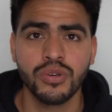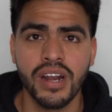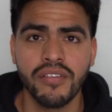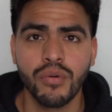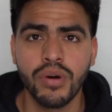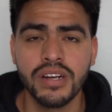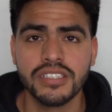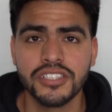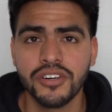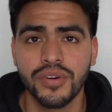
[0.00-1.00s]
going on
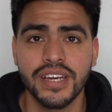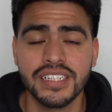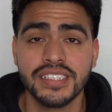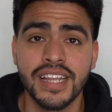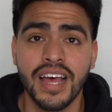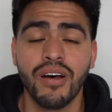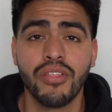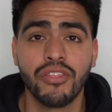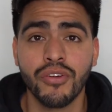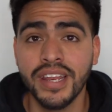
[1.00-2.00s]
everyone? So it is
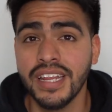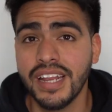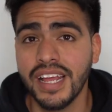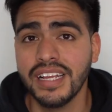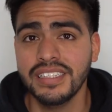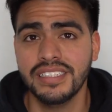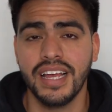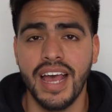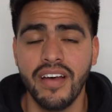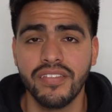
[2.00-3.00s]
now three days
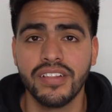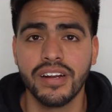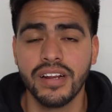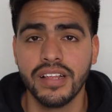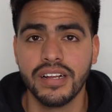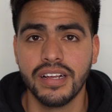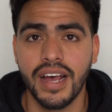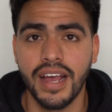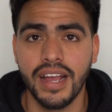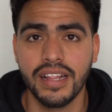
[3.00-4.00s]
after
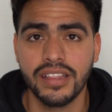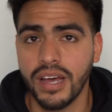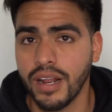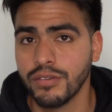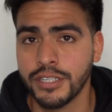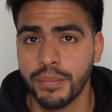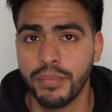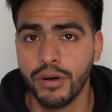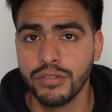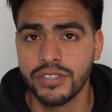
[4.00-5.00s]
I thought I was gonna
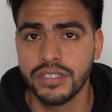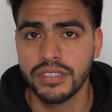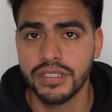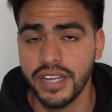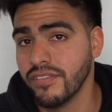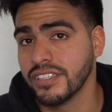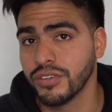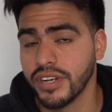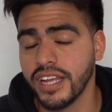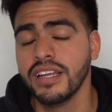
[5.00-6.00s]
post every
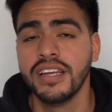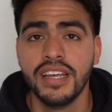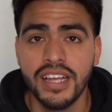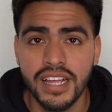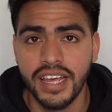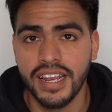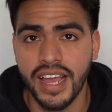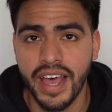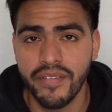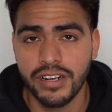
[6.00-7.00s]
single day and
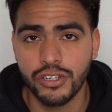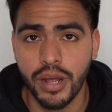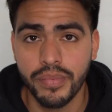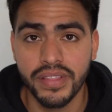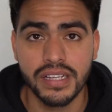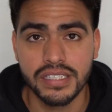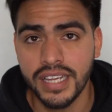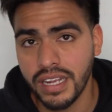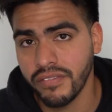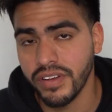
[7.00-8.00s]
I haven't dropped a
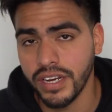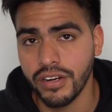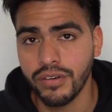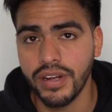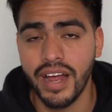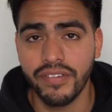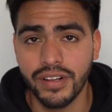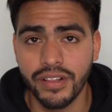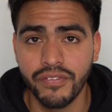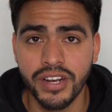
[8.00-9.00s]
second video
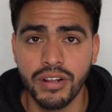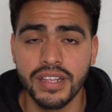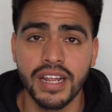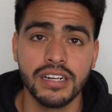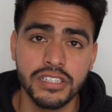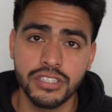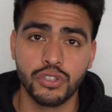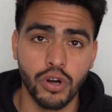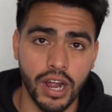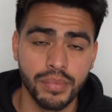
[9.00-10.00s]
after the video that I
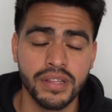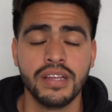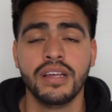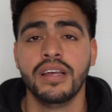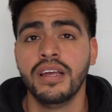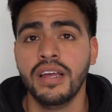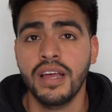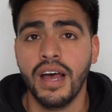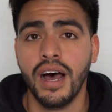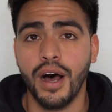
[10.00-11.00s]
just dropped
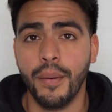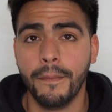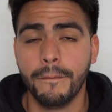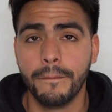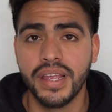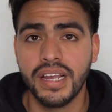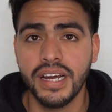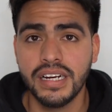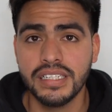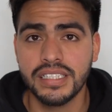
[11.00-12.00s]
um,
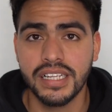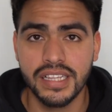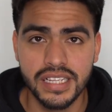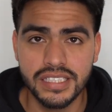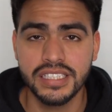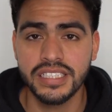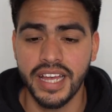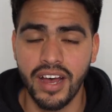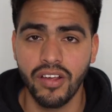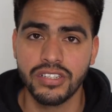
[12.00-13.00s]
because this is
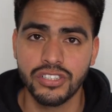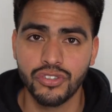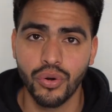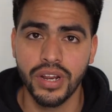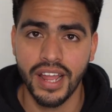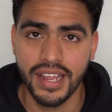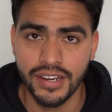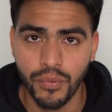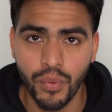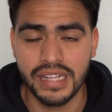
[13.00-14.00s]
how the
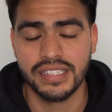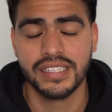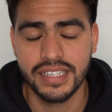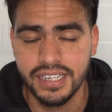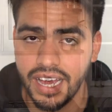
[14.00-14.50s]
storyline went.